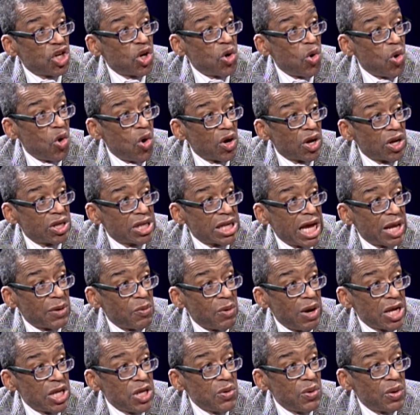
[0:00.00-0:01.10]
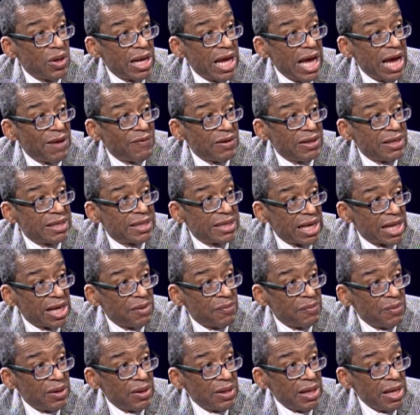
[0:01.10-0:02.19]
your organs out while you're alive and sell them.